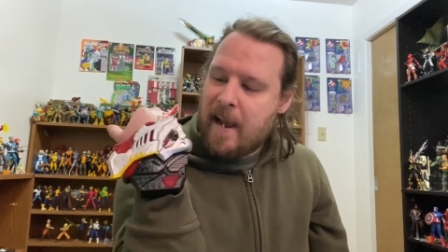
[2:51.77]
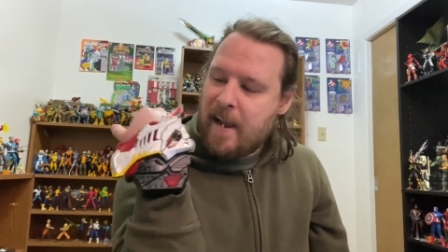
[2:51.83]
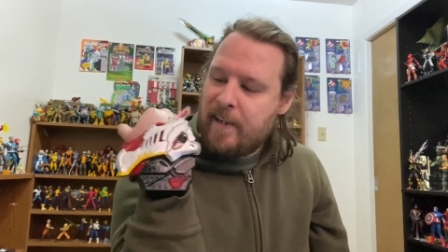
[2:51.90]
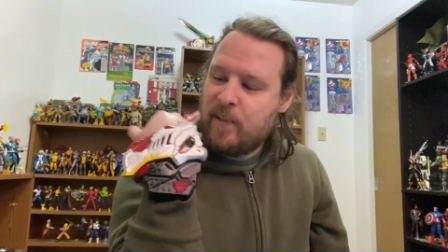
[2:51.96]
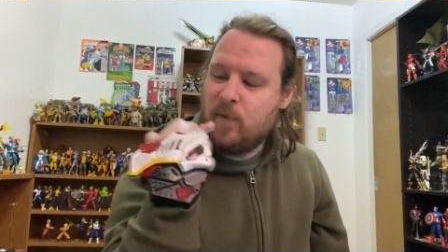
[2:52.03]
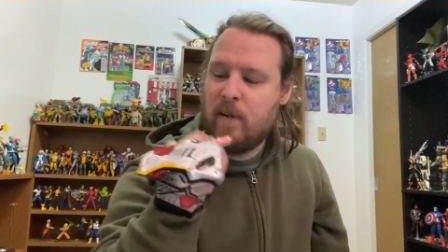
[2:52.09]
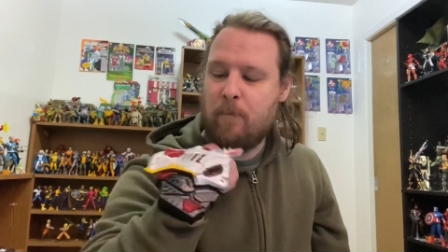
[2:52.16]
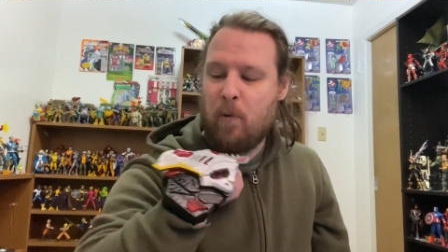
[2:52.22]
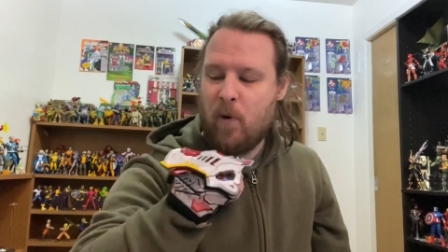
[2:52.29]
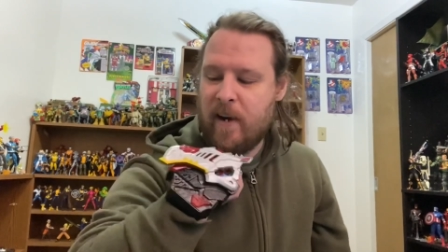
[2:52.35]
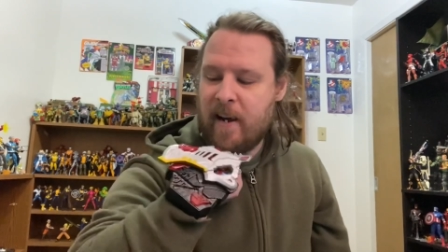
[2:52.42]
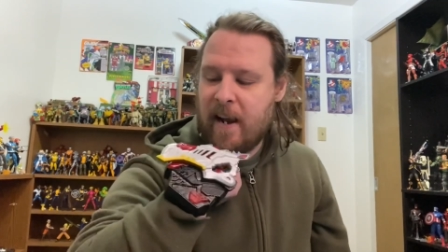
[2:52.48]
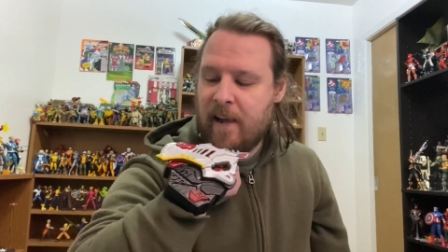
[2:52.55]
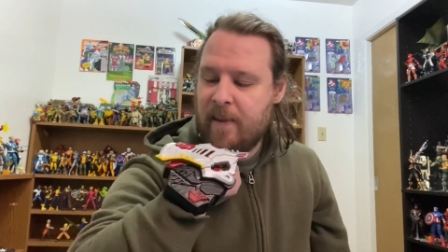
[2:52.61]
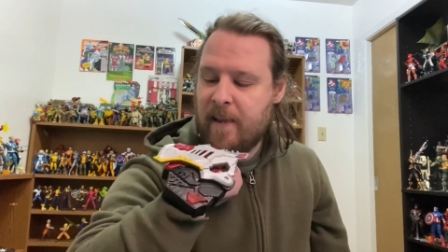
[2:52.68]
I just want to point
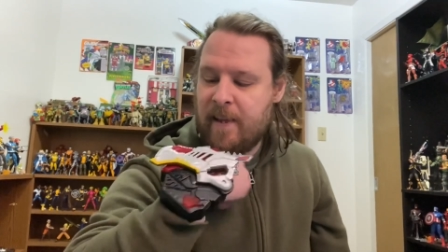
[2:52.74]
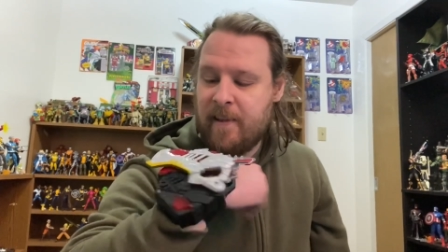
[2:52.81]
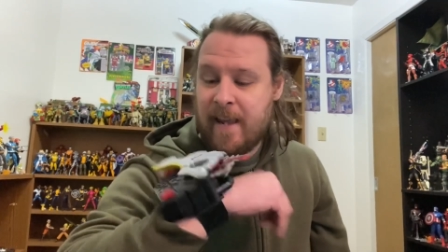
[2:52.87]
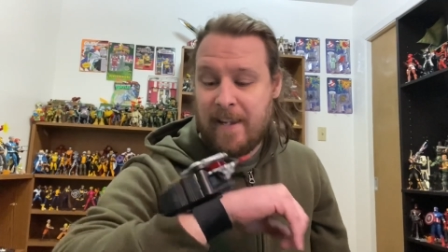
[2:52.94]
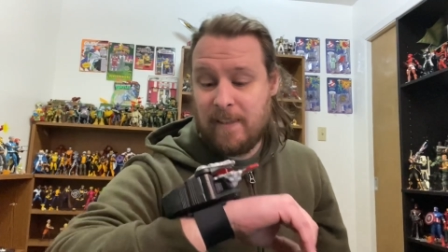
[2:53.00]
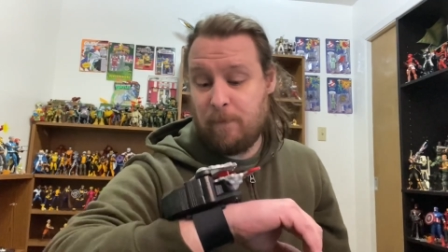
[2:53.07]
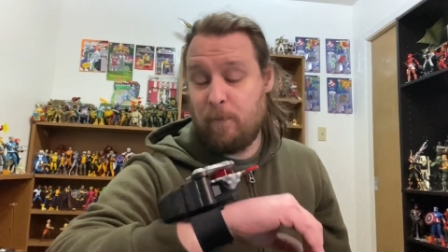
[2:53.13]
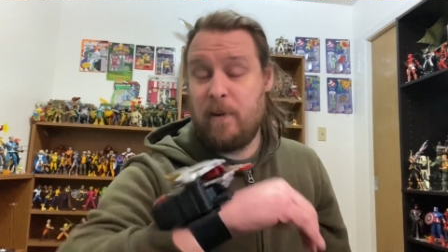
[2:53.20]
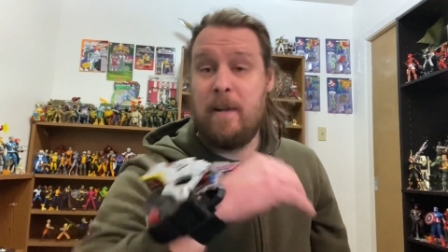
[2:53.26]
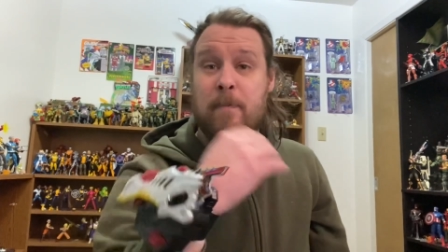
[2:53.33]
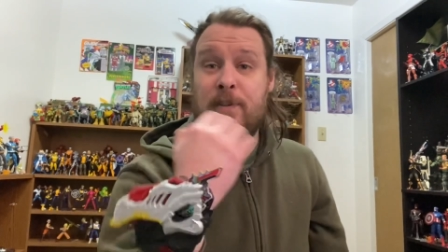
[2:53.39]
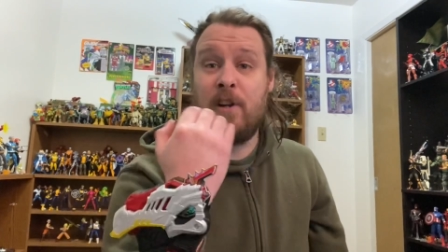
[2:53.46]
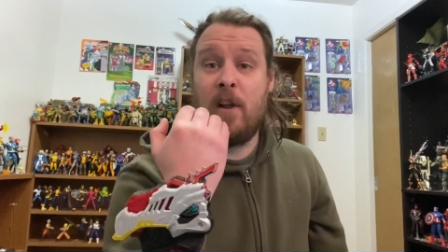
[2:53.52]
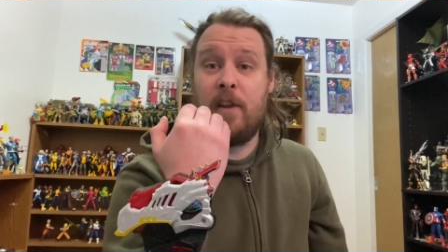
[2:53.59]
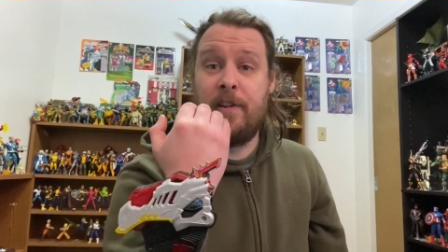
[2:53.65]
out that that's pretty
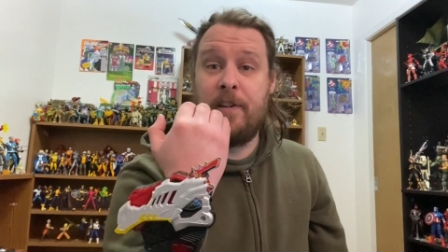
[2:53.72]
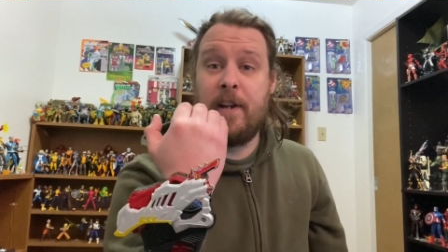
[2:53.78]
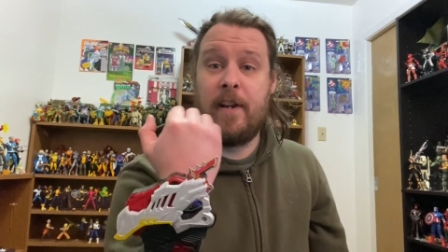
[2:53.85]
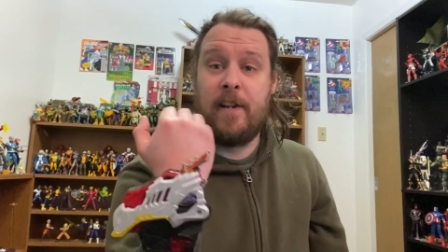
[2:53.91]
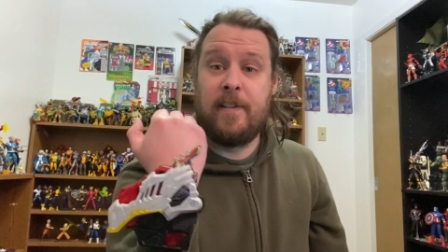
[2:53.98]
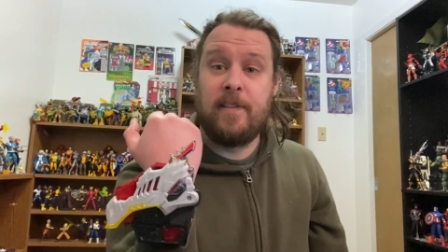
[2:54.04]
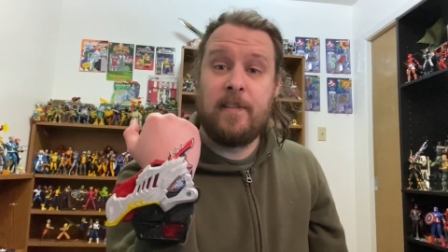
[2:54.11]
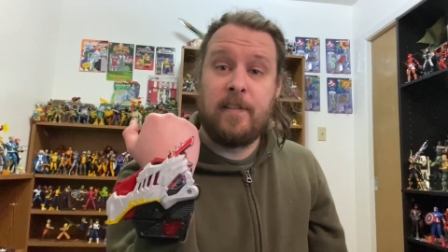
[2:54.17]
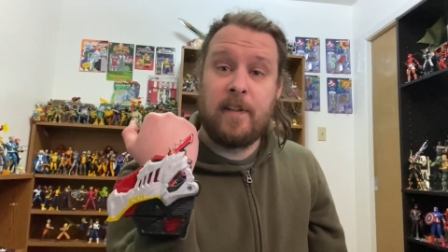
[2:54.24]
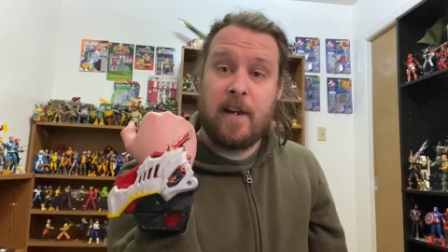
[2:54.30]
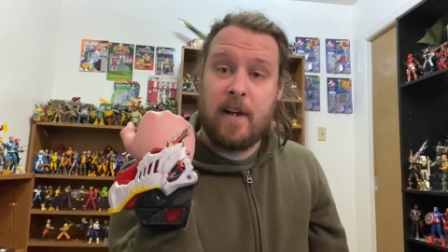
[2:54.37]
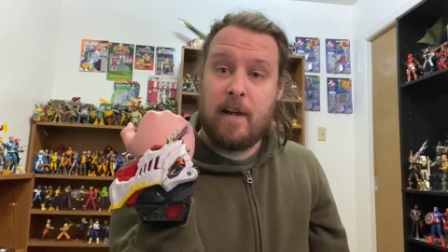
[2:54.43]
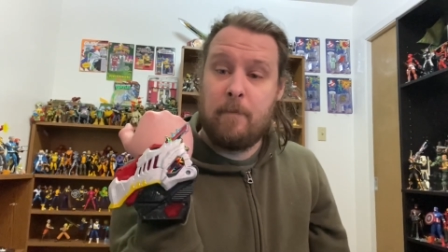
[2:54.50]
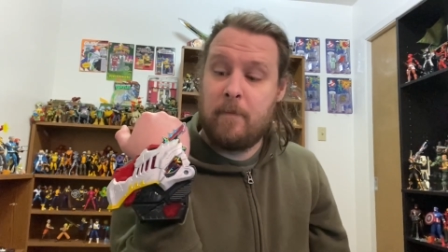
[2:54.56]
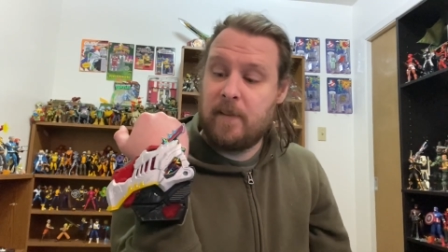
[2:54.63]
much all it does,
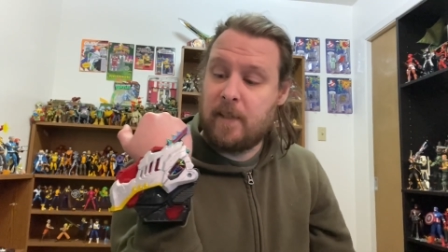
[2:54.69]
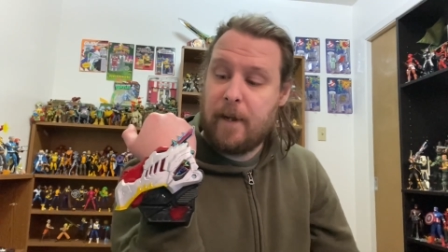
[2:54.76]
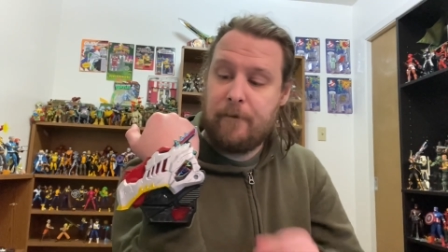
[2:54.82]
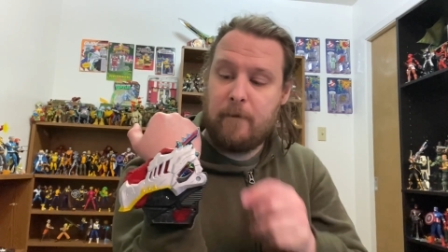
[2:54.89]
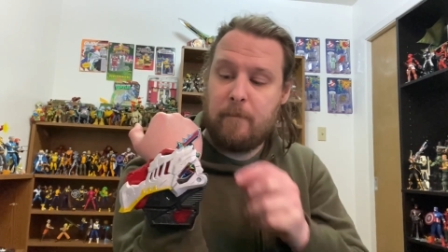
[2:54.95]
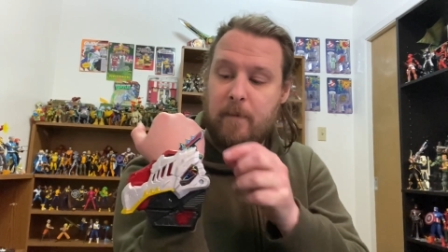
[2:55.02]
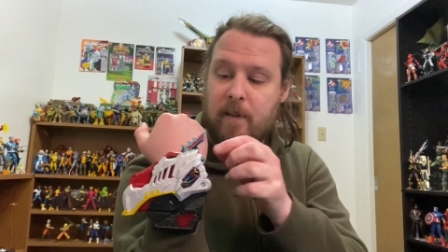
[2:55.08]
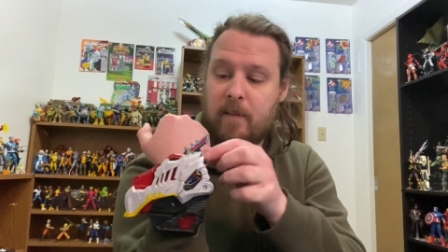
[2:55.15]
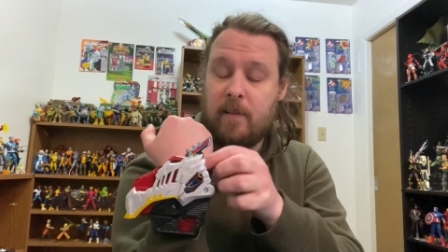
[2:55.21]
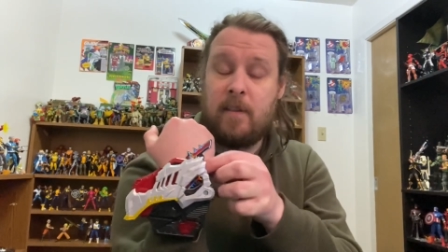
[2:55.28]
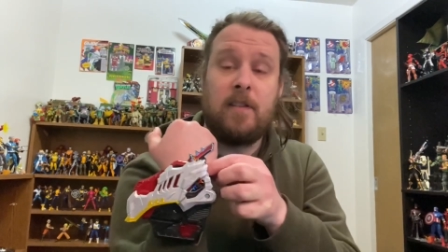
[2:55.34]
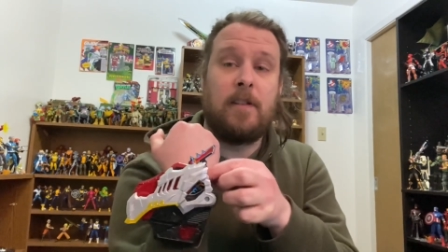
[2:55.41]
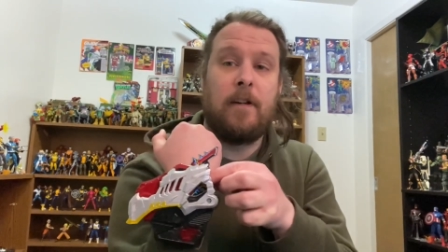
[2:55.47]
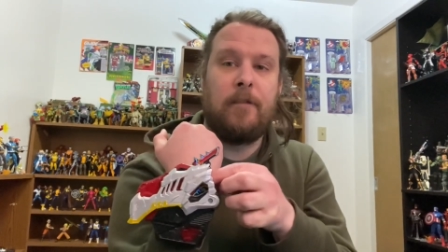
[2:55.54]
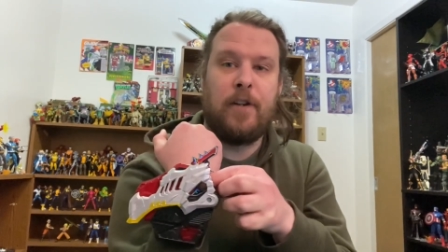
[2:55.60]
aside from the
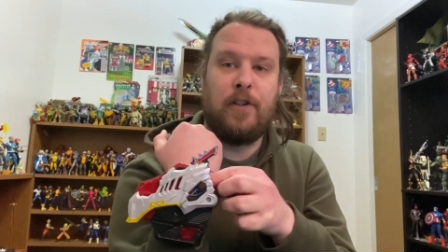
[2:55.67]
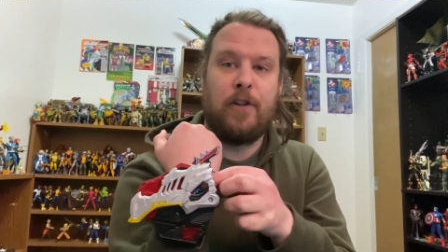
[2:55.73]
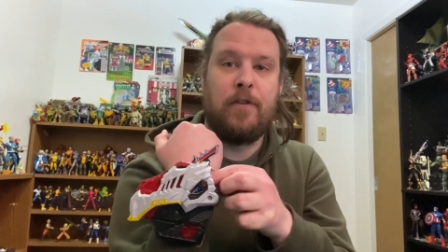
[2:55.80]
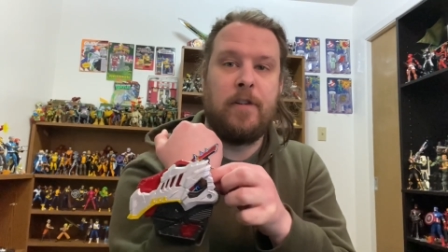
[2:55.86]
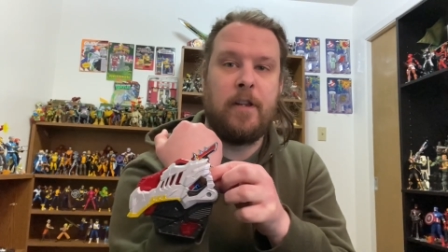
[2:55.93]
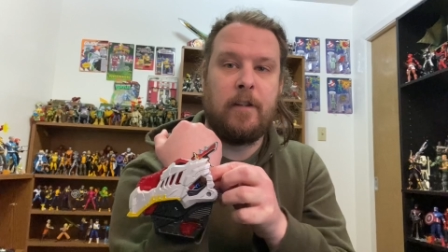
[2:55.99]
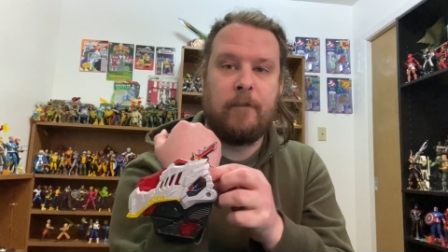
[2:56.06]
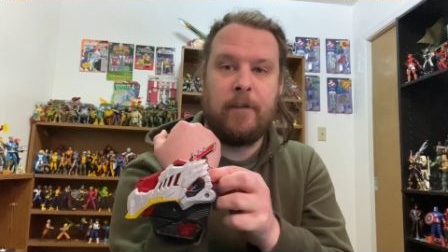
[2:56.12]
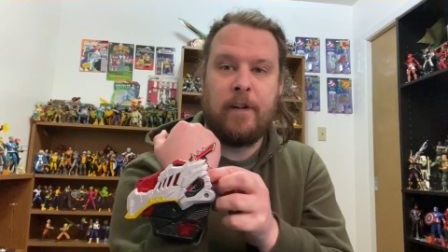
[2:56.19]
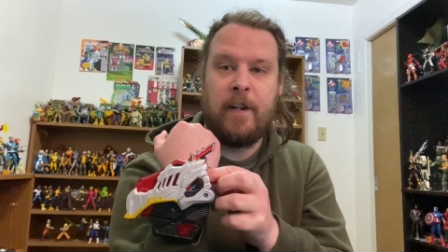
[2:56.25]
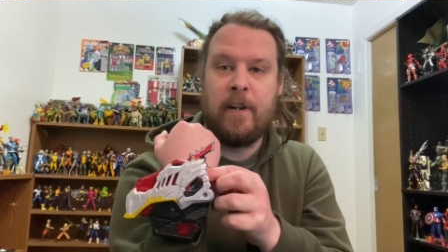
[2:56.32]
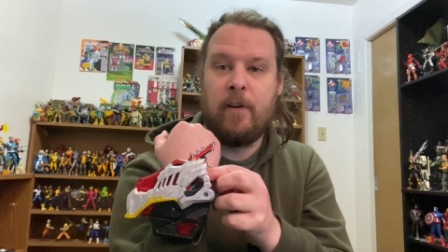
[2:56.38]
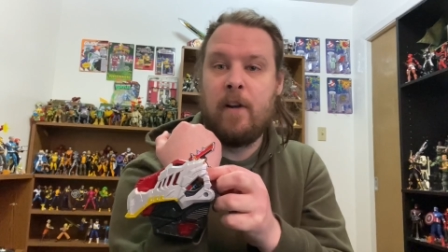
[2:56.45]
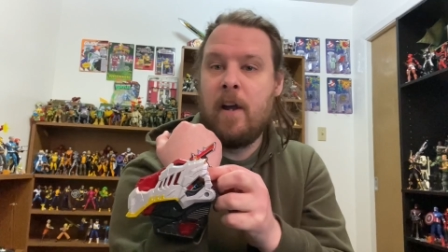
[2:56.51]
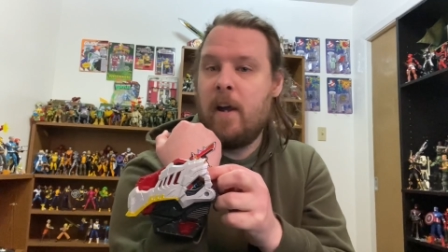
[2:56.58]
stuff I showed in the other
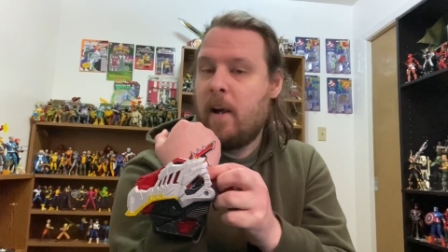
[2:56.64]
video.